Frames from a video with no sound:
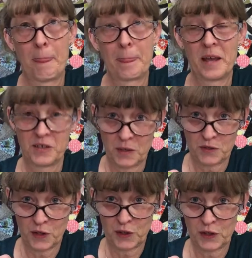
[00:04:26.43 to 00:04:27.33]
Yesterday was
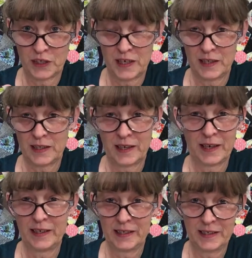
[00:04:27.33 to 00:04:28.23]
the 13th, and I
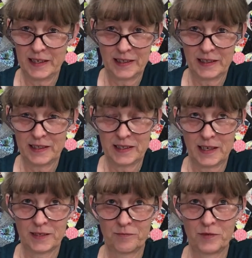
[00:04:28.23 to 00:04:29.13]
needed to get this
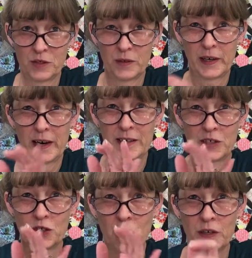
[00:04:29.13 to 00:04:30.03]
done. So I kind of
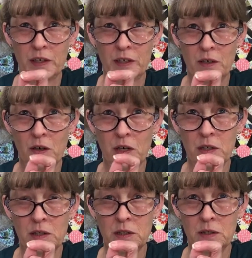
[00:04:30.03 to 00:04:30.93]
started it
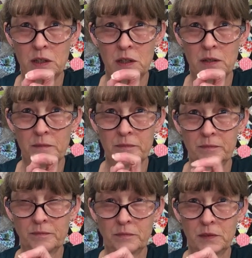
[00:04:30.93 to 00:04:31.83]
on
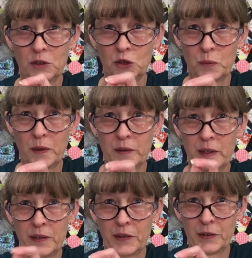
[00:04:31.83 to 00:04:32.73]
the 12th
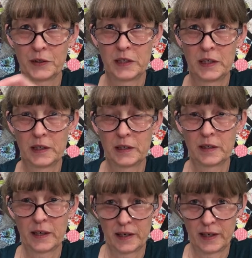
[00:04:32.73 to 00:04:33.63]
and the 13th. I
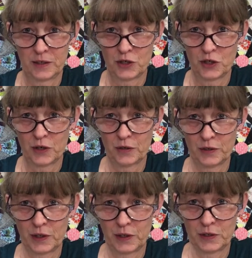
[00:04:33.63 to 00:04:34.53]
got a head start on
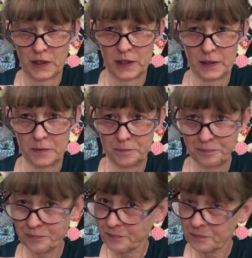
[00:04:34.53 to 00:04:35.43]
the 13th.
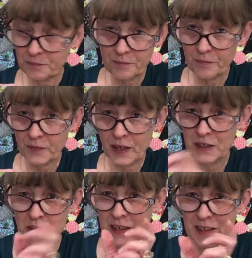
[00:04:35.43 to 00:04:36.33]
I
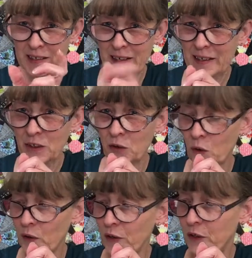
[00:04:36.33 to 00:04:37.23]
just had a tiny little
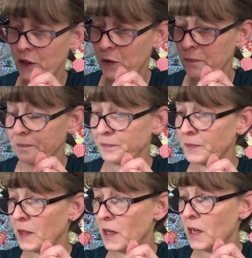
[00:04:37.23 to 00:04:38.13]
corner to do.
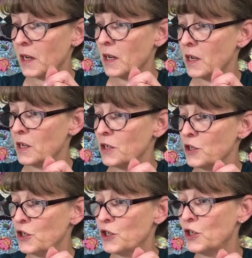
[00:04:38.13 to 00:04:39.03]

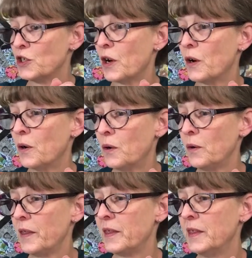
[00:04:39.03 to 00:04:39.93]
So
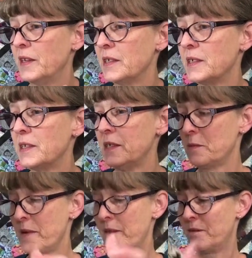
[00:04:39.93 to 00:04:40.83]
this is
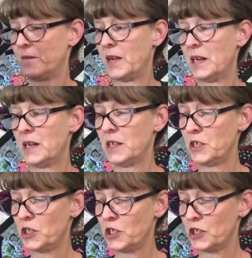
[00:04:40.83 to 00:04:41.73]
my
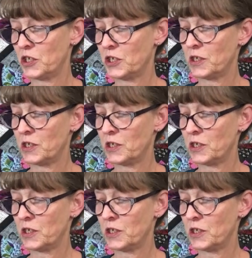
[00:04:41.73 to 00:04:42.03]
finish.